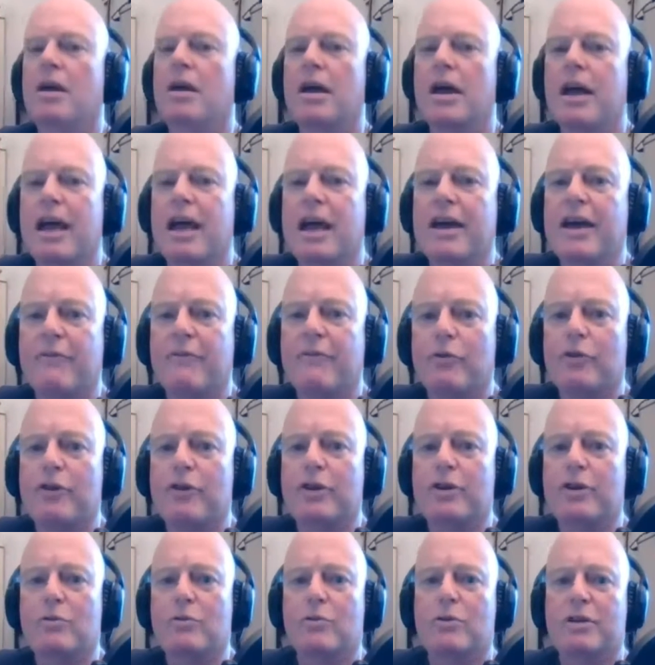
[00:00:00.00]

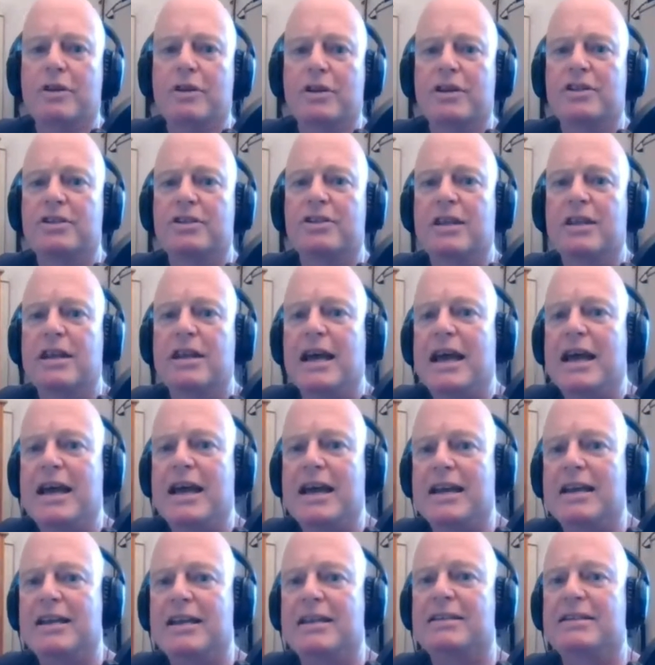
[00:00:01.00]
Everyone is
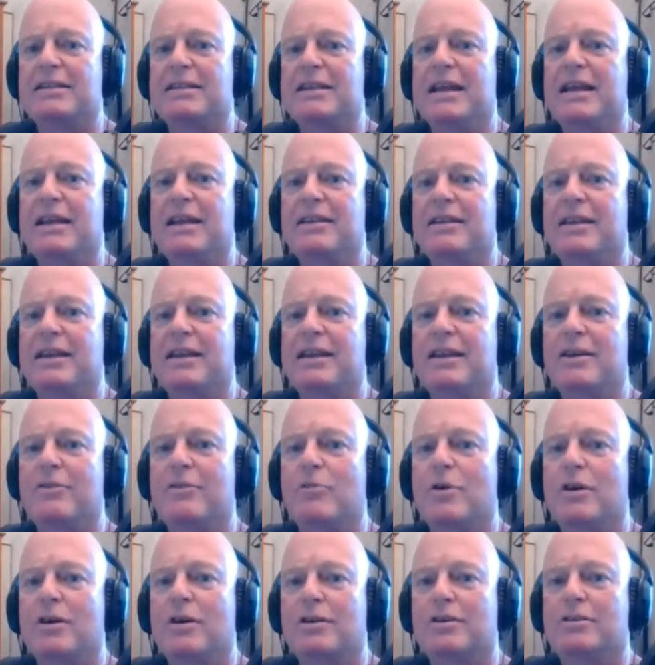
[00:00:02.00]
nice and they
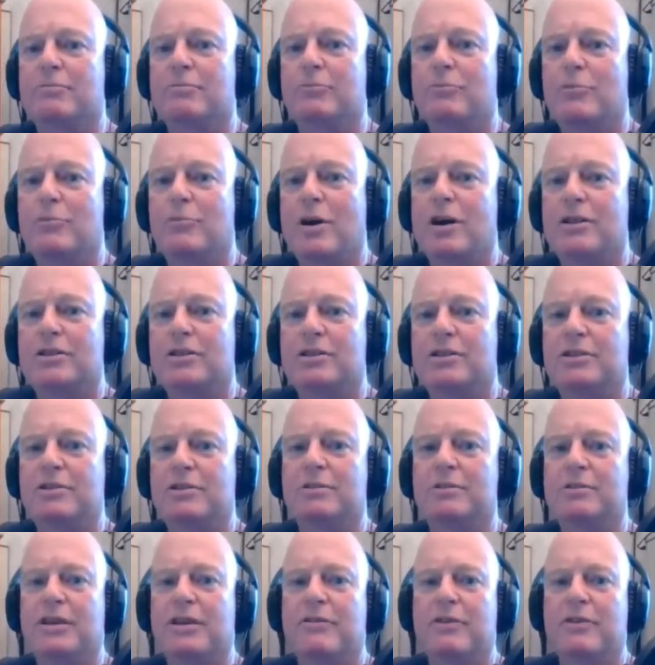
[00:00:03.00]
want
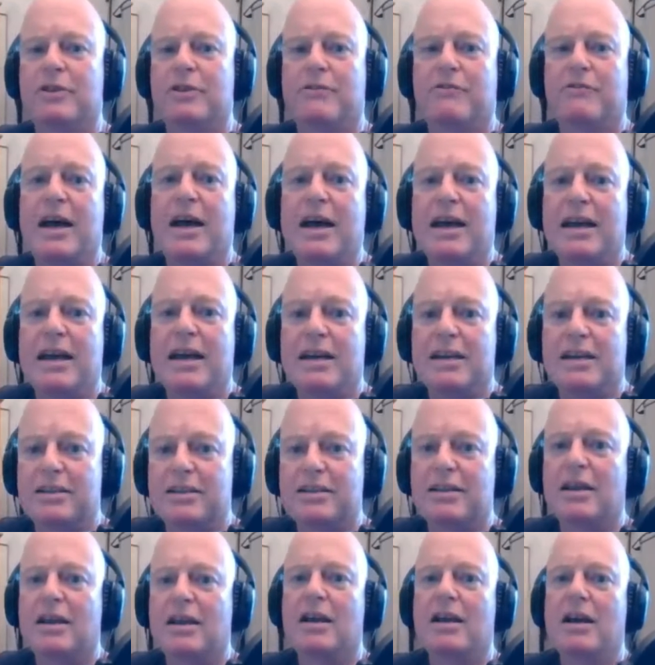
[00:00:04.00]
to give
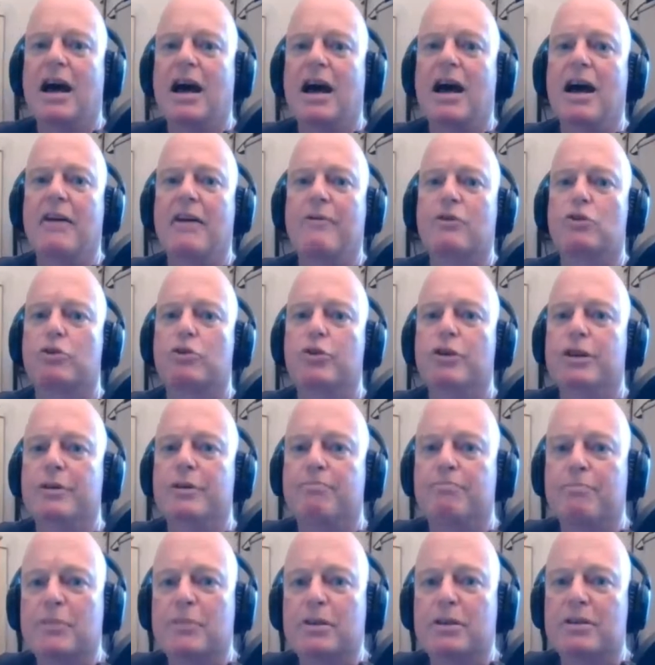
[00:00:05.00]
advice of a
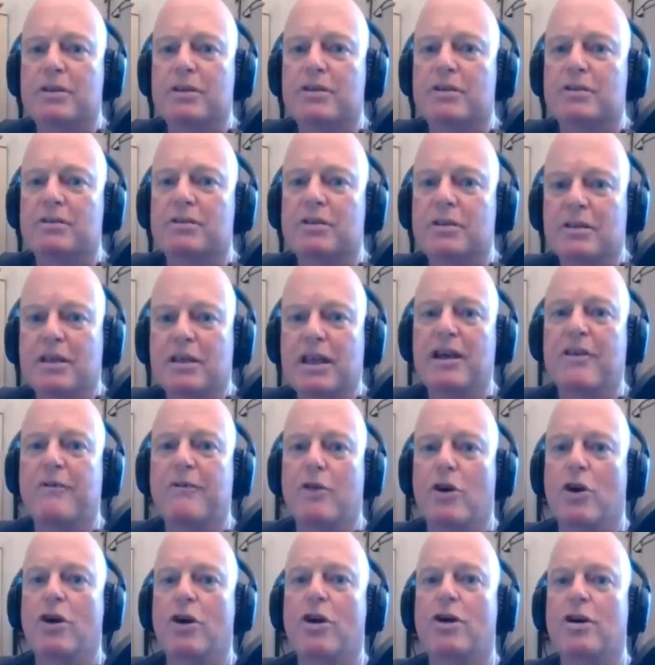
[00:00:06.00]
treatment they've
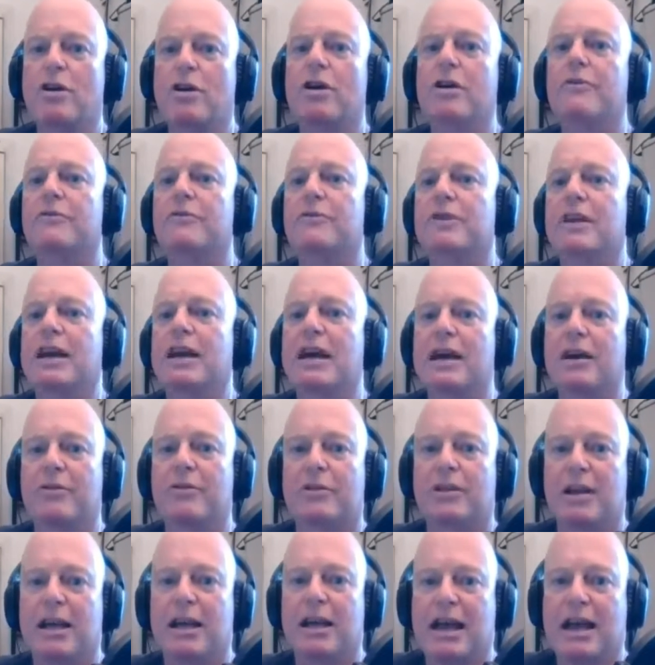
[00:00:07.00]
heard of down
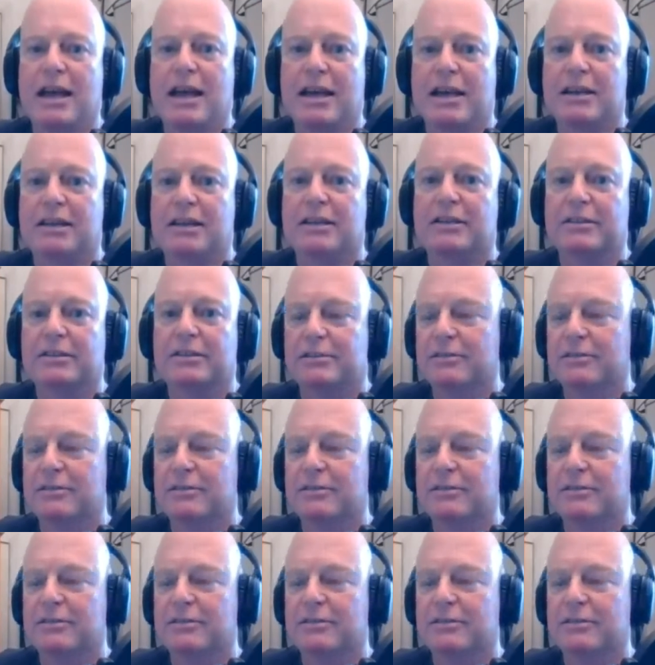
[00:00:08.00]
the line.